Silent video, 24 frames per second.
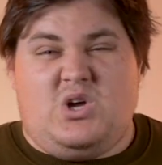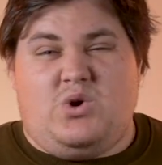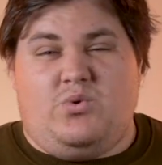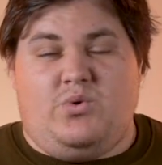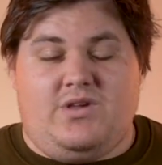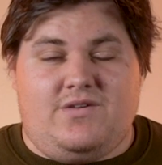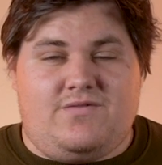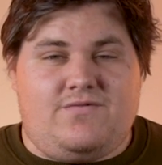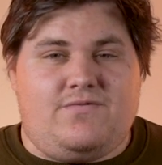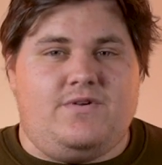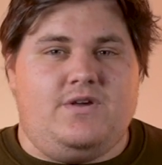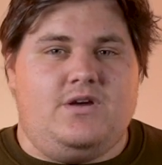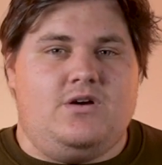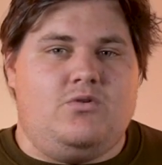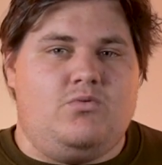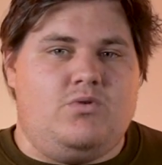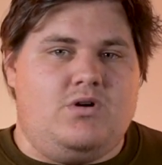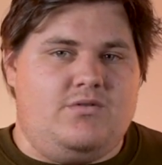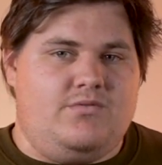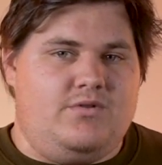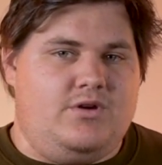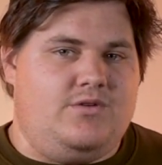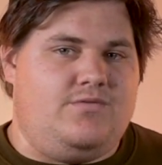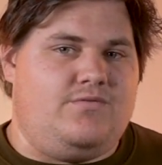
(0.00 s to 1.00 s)
We feel
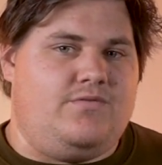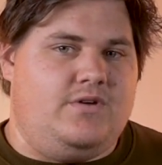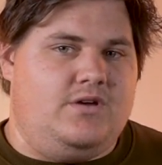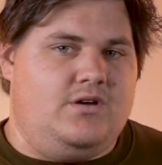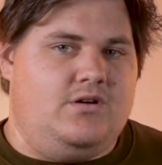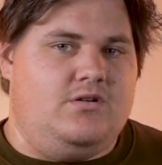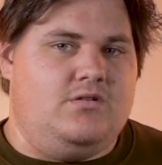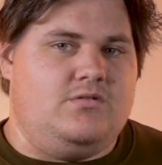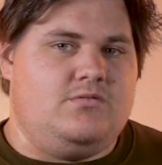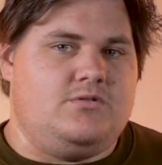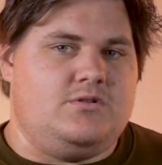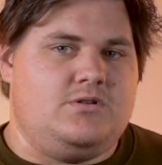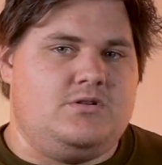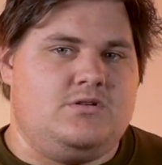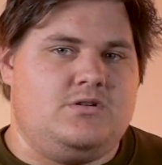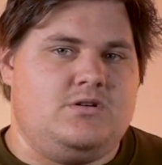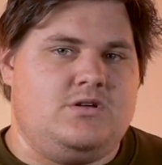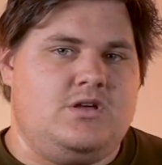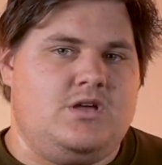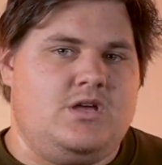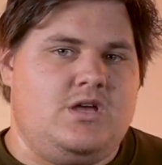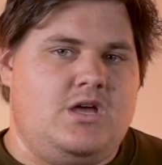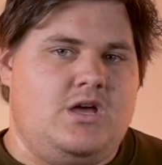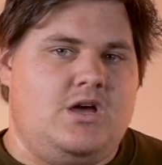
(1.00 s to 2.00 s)
what we feel.
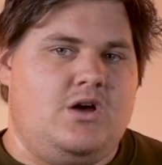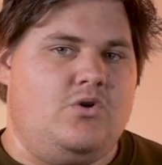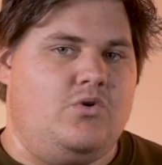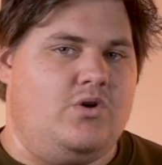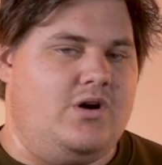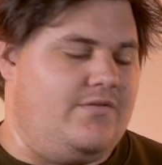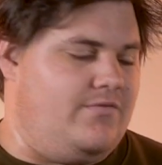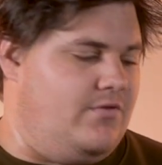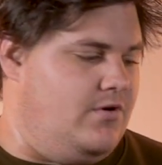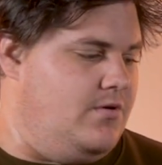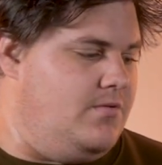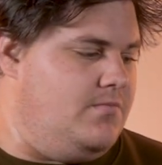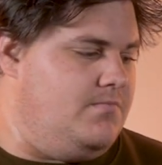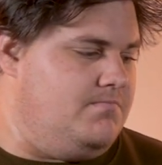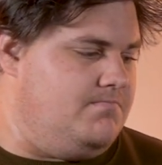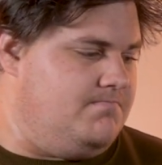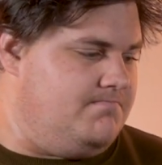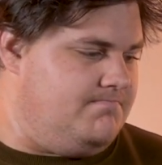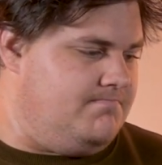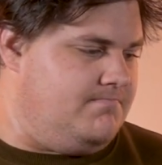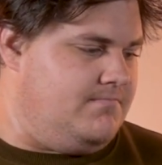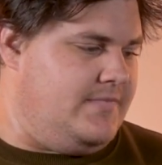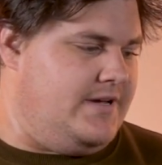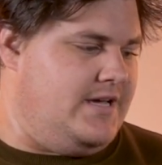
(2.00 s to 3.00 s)
However,
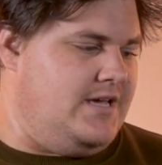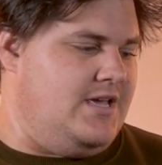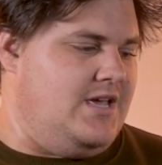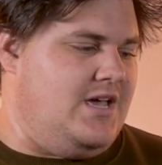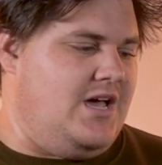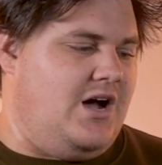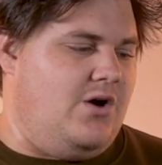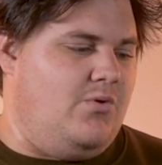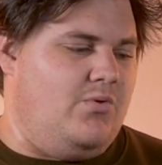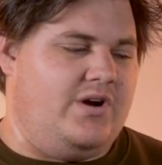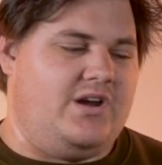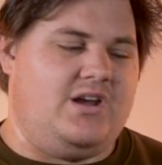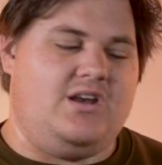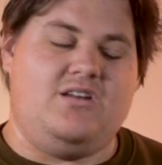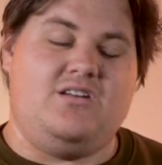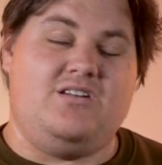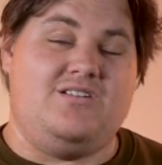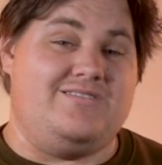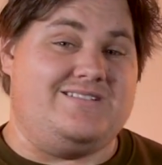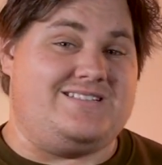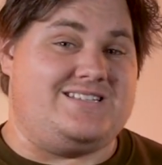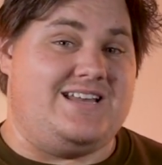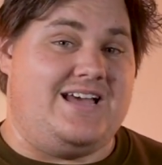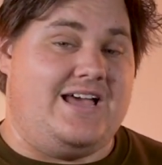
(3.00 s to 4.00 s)
I want you to
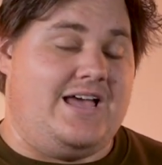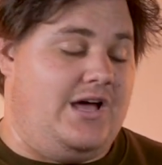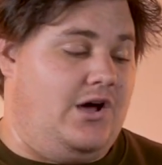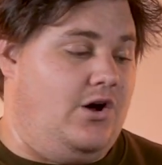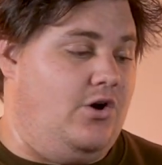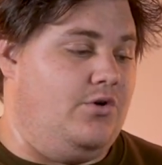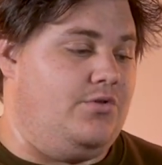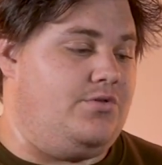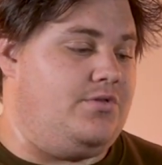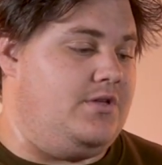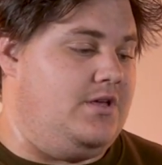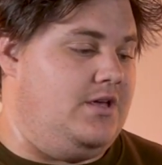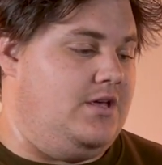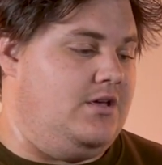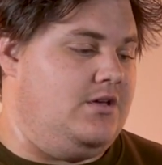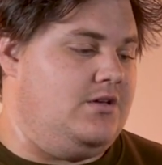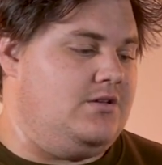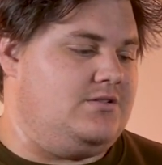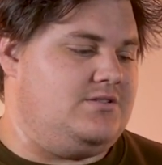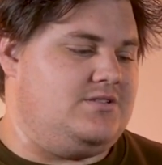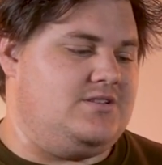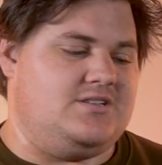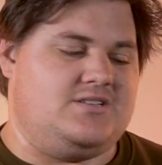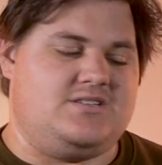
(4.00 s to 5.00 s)
know it's not healthy
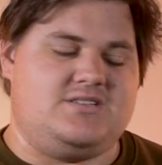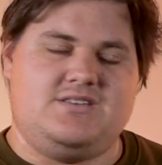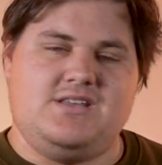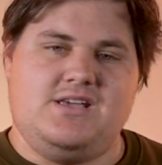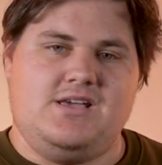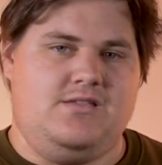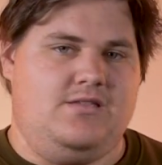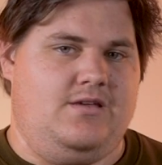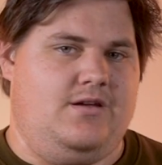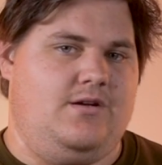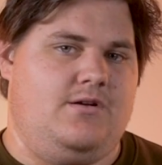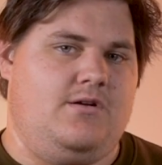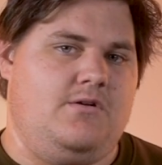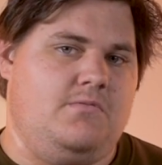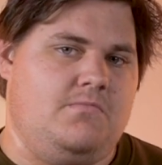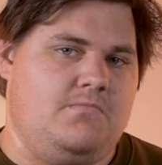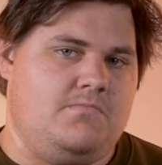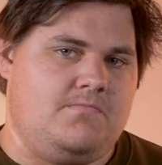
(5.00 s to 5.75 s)
to stay there.